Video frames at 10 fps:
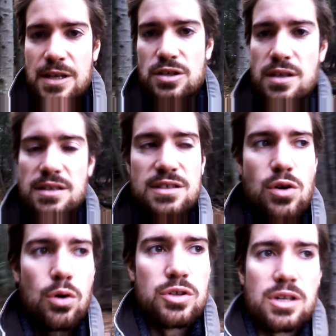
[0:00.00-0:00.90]
in these
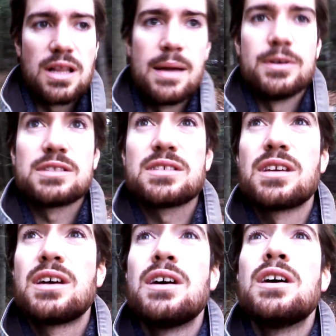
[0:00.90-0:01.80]
colder climates,
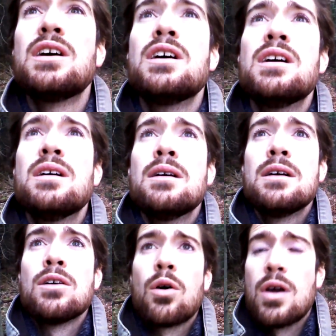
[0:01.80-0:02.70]

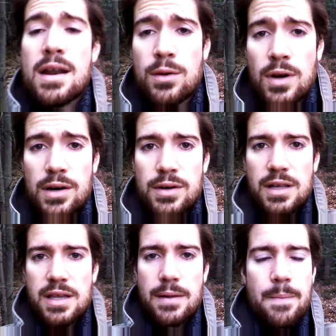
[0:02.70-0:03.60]
or anywhere
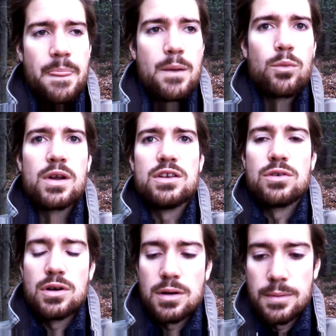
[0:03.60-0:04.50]
really, when
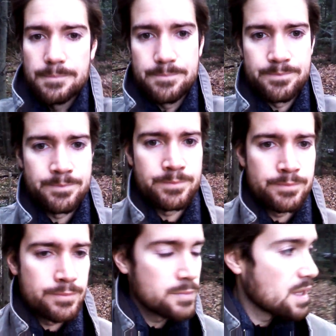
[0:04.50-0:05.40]
you're
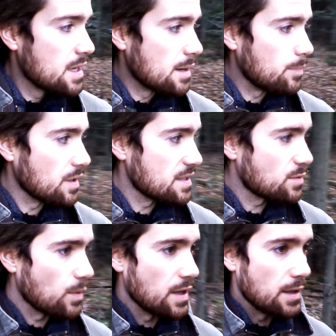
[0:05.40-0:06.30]
in a place
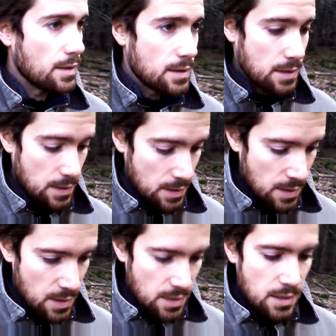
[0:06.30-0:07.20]
where,
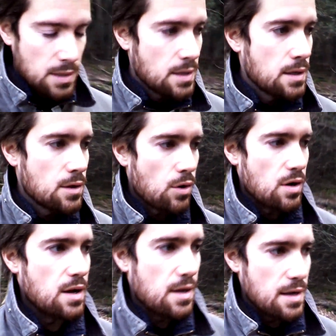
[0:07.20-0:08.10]
or
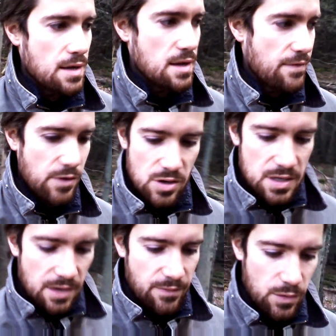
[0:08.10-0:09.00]
if you're
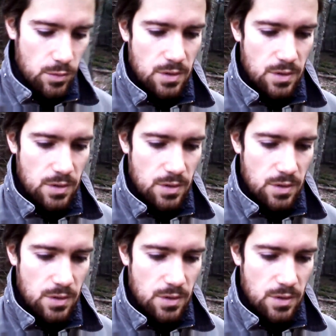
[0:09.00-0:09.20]
eating fruit